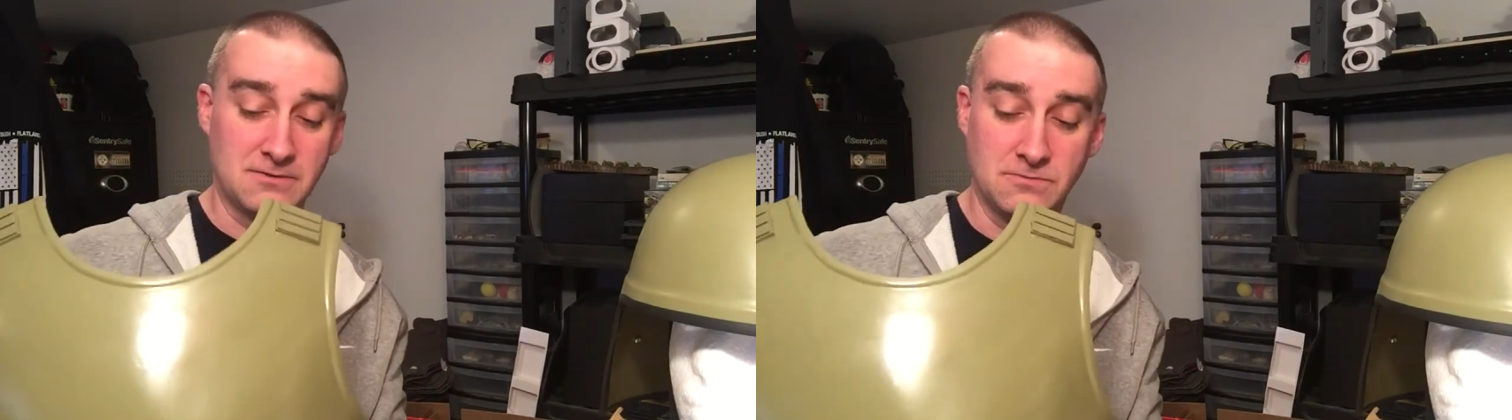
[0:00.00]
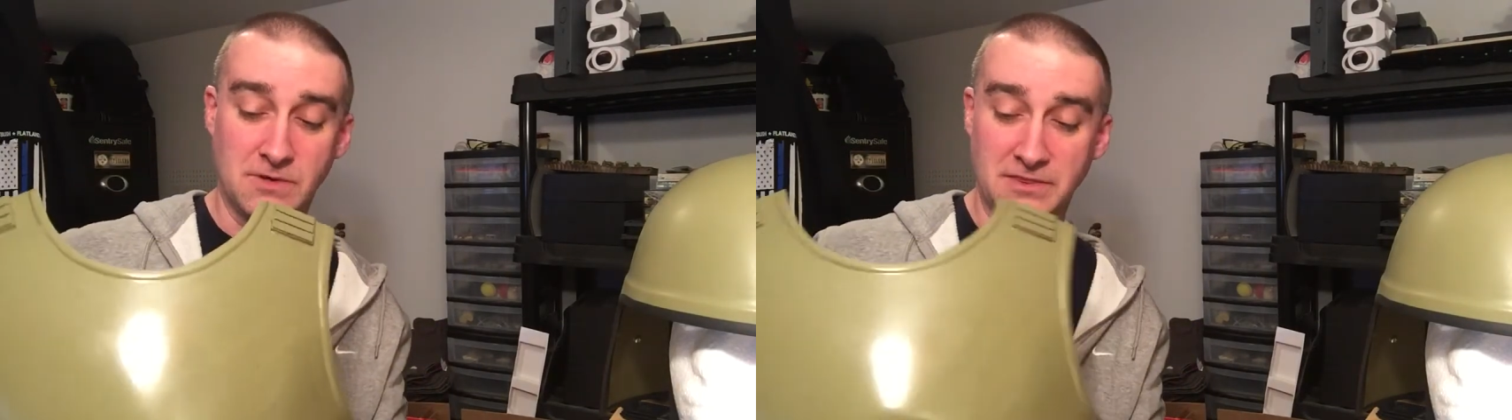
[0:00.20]

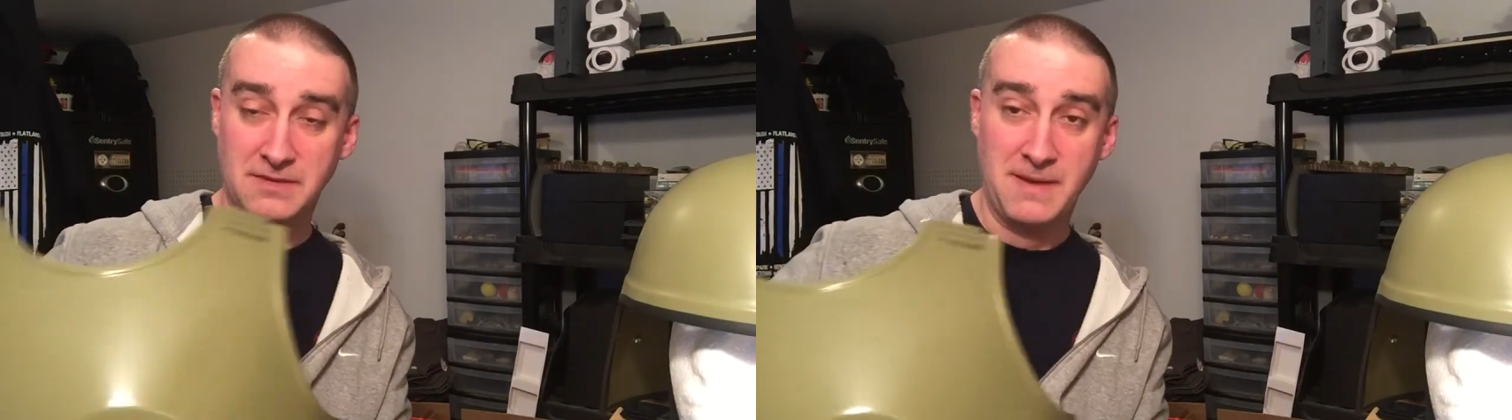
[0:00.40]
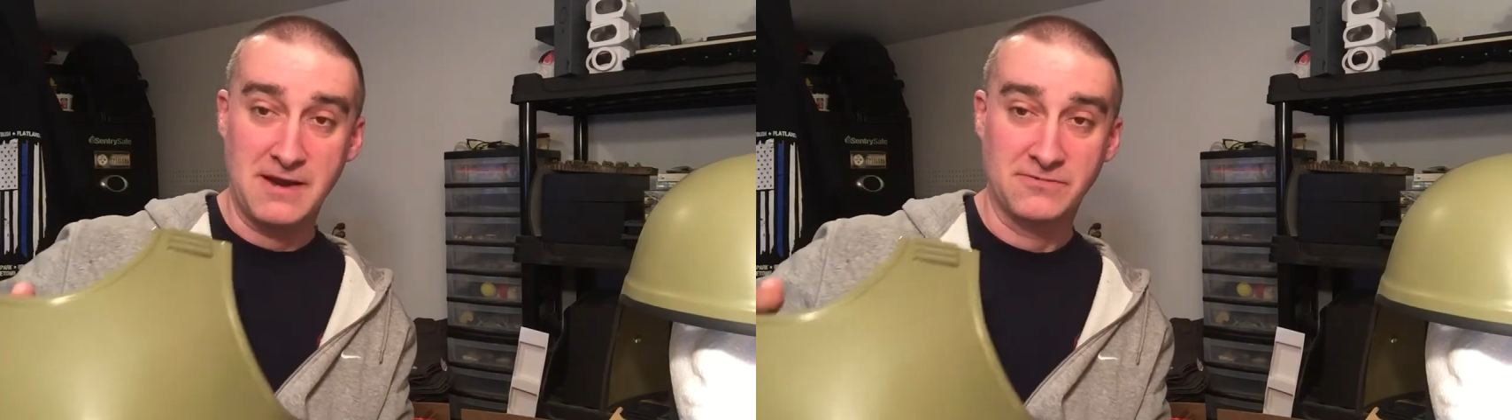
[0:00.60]
what the
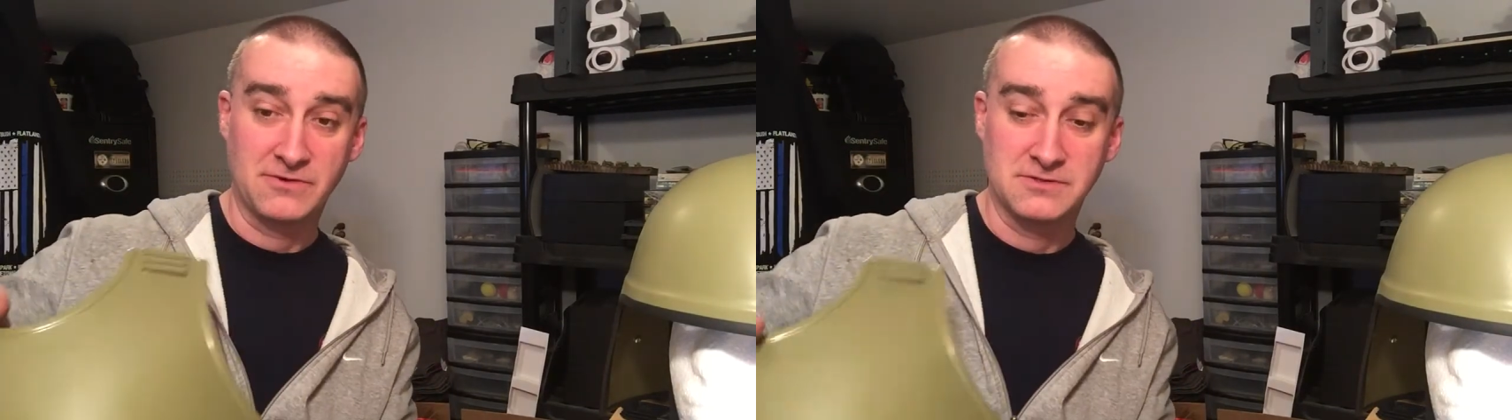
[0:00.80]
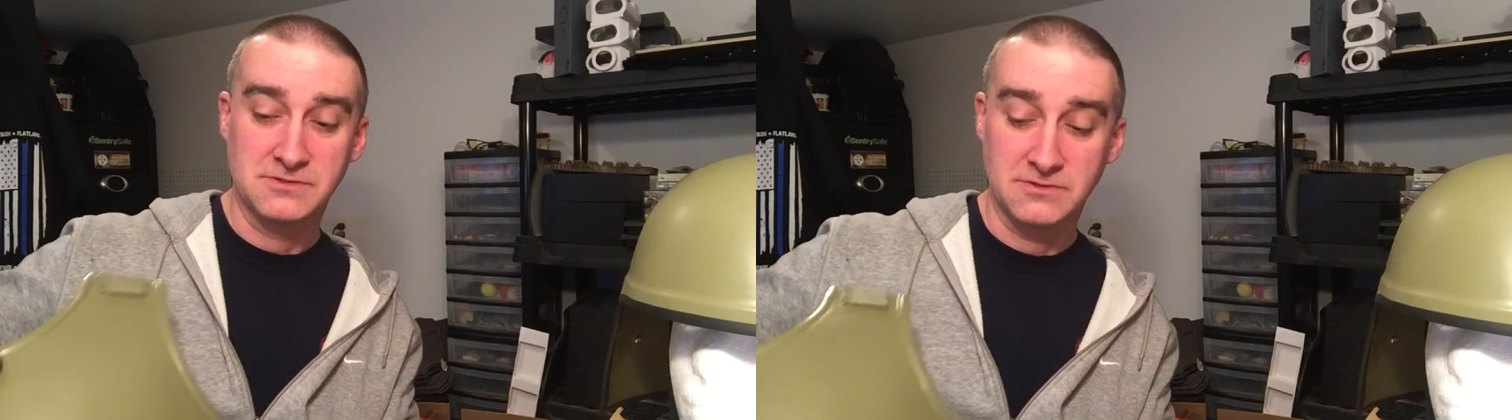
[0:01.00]

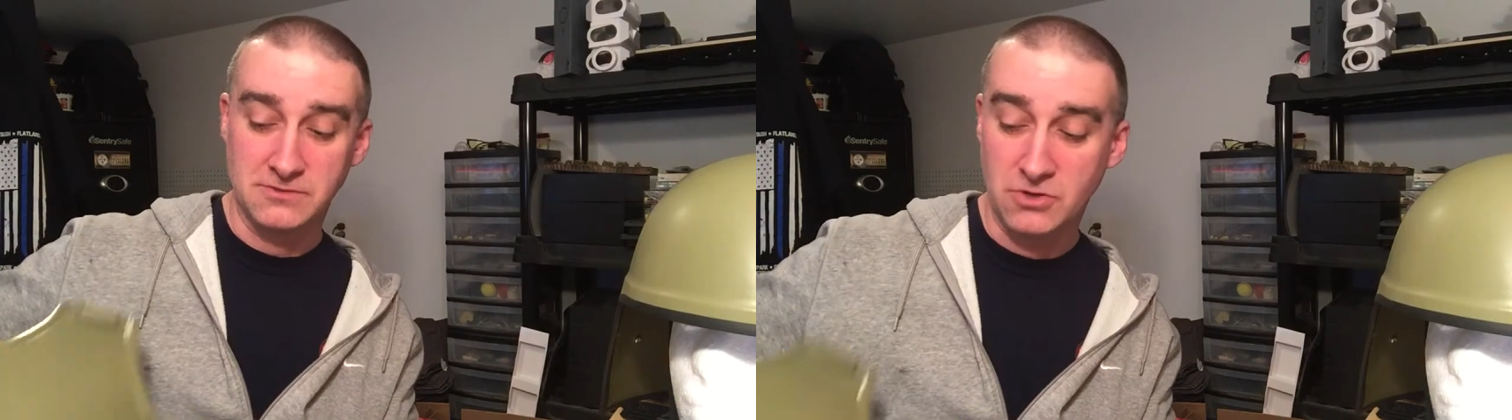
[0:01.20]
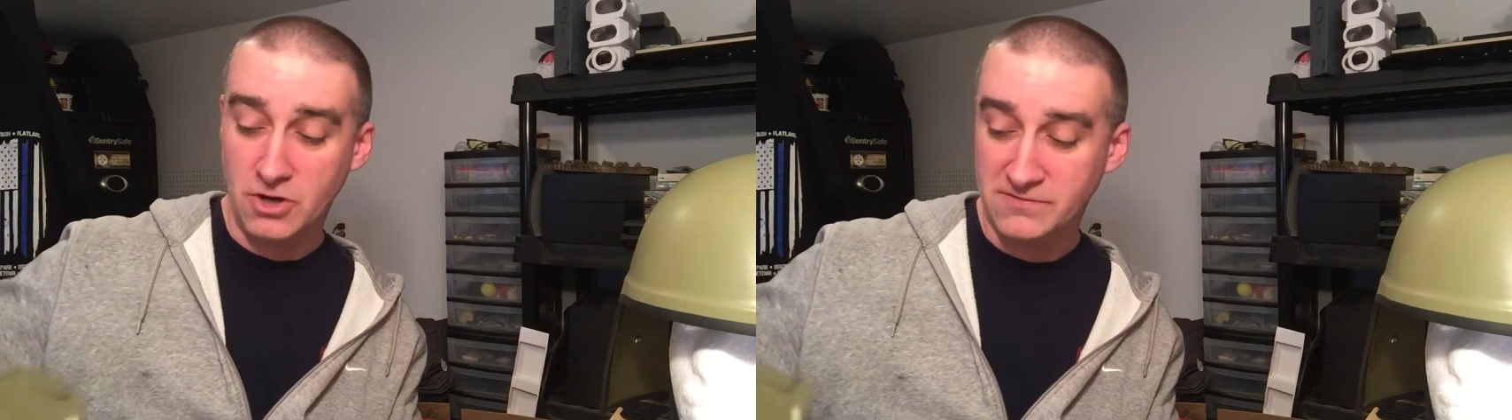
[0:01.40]
Battlefront
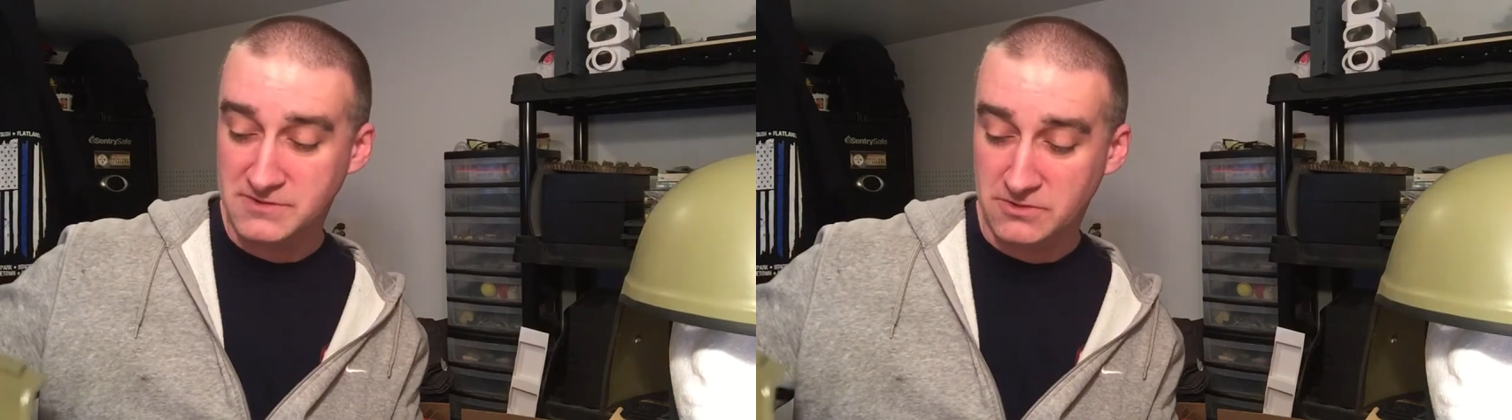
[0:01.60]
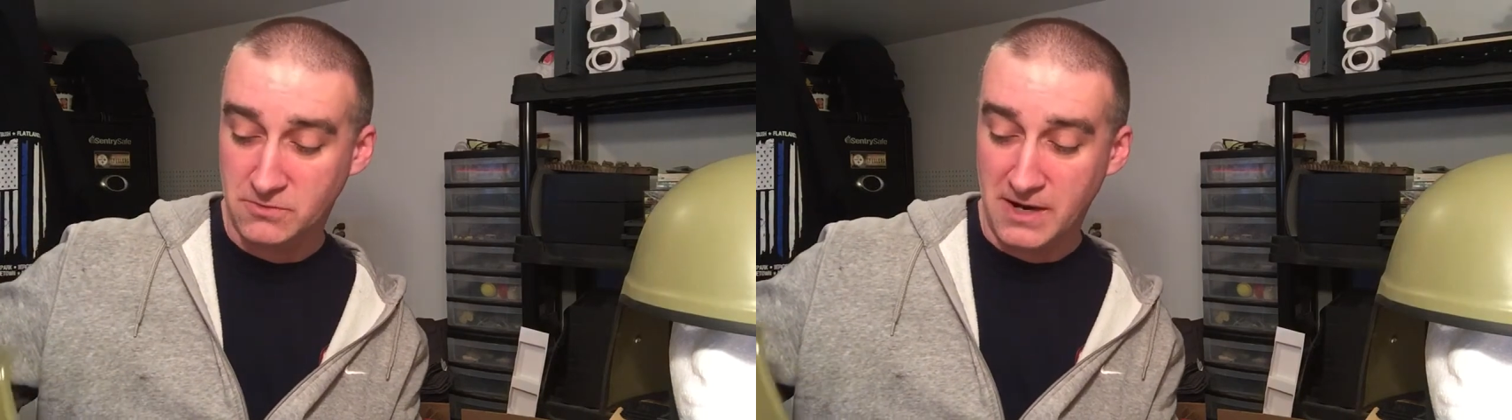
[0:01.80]
2
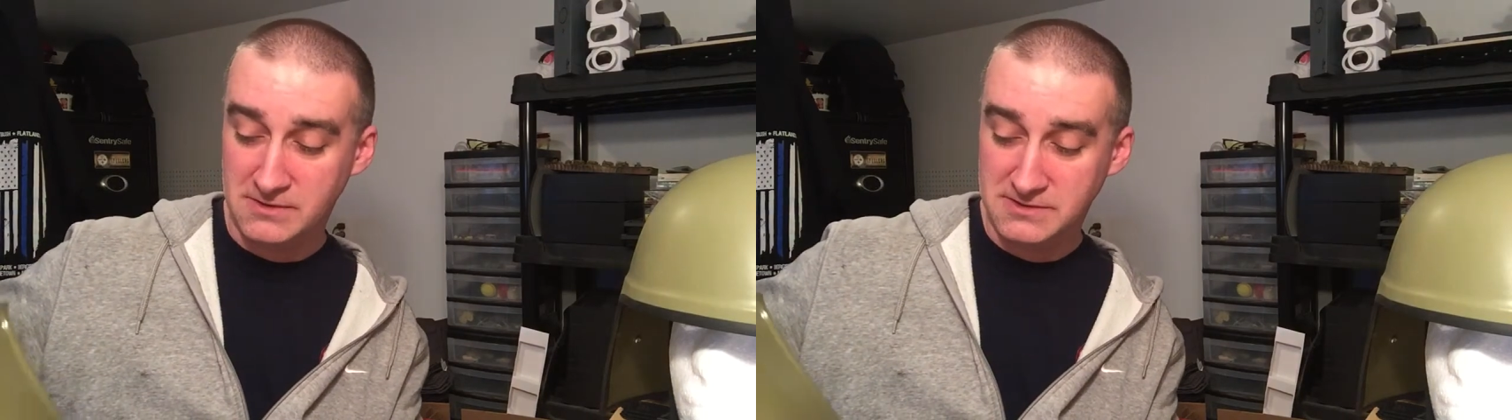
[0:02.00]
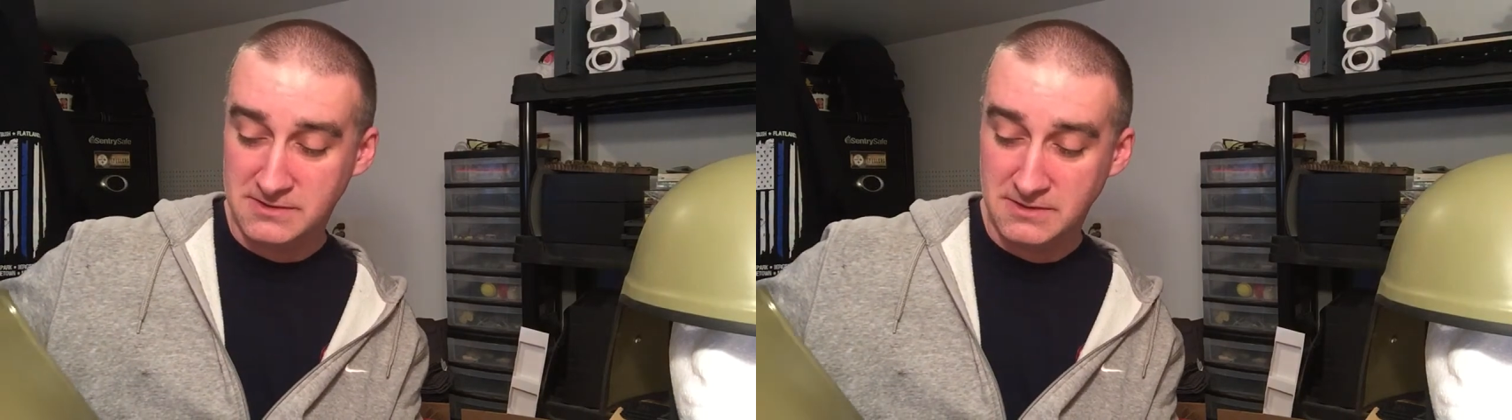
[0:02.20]
officer
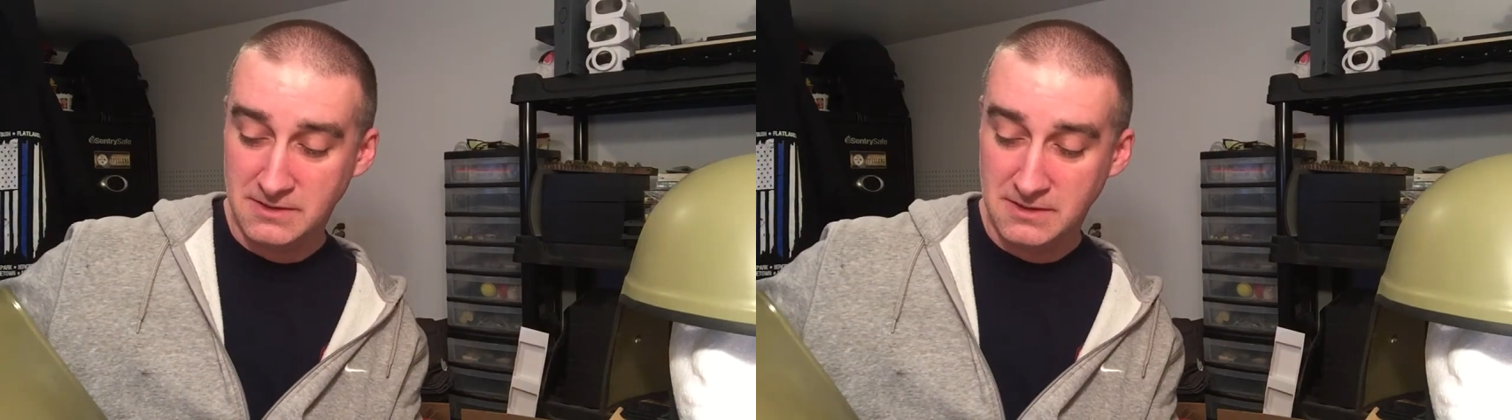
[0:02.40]
wears.